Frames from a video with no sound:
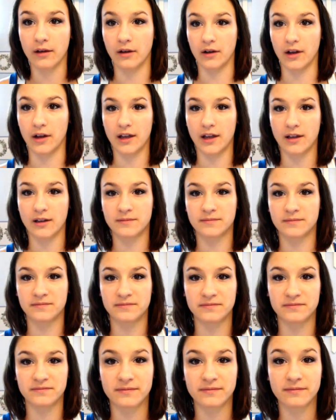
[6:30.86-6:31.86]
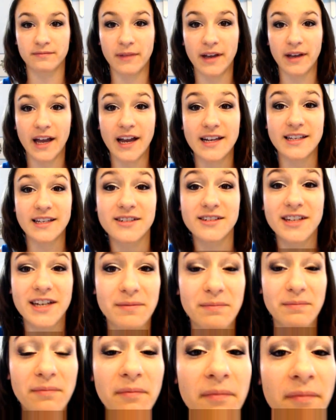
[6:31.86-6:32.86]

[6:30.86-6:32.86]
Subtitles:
Okay, my eyes are done.